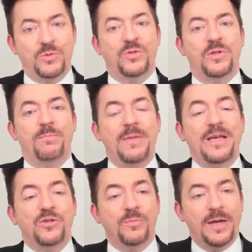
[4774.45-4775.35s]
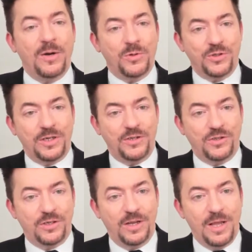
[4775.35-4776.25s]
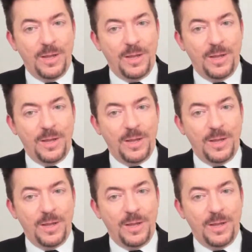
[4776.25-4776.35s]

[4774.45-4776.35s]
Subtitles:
which was the major power station,